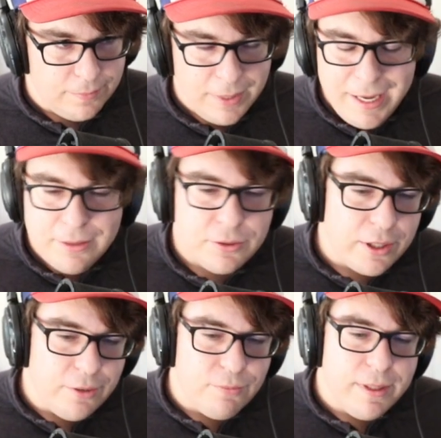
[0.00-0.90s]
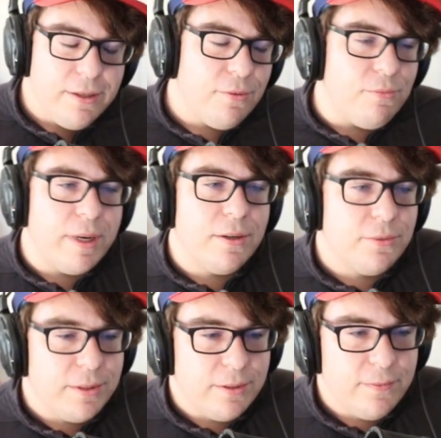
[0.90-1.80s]
It was a really weird
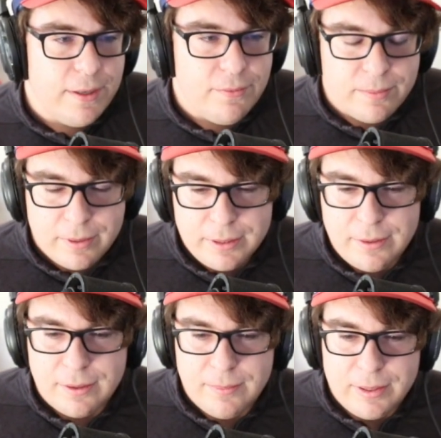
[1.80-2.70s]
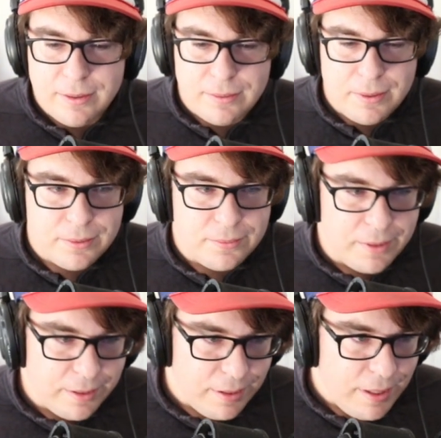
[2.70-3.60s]
twist of fate. We'll probably talk about it throughout the
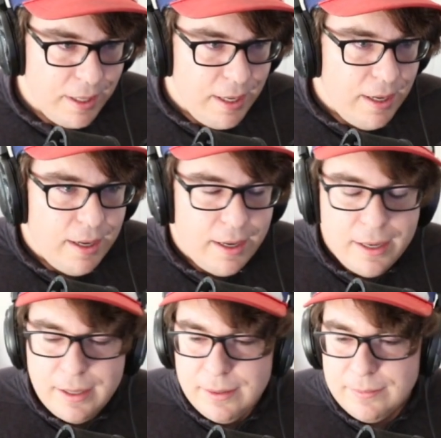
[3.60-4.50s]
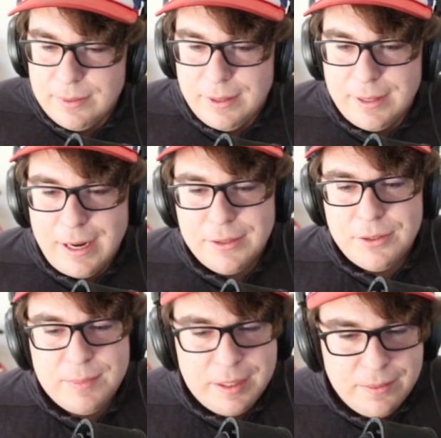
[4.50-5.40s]
run. I
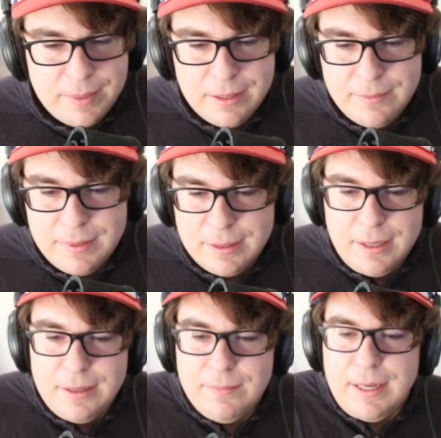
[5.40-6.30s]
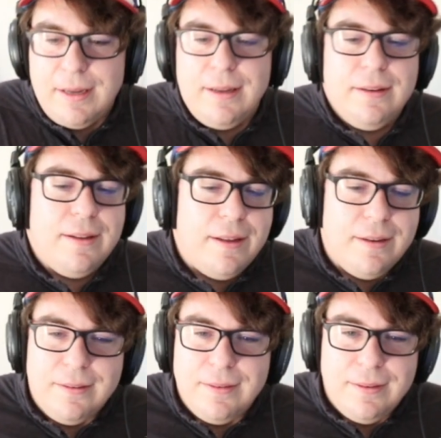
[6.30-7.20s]
submitted a Mega Man game and
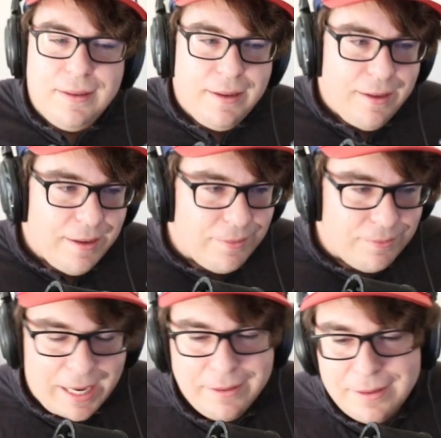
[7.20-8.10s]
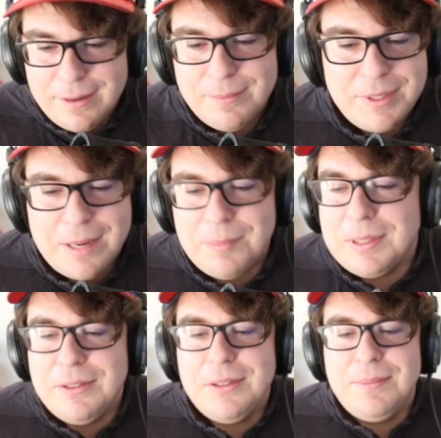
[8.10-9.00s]
then landed on
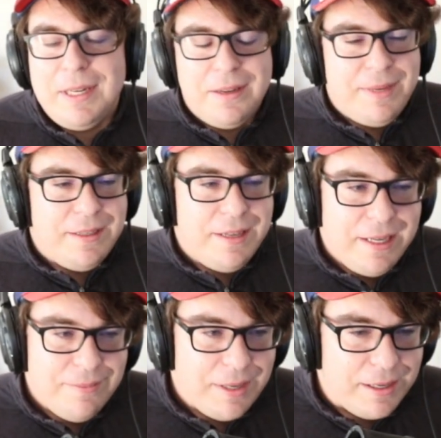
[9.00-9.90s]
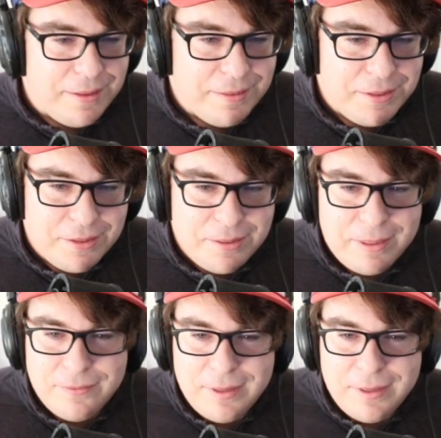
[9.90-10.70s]
Tempest's Mega Man game. I know this is about finding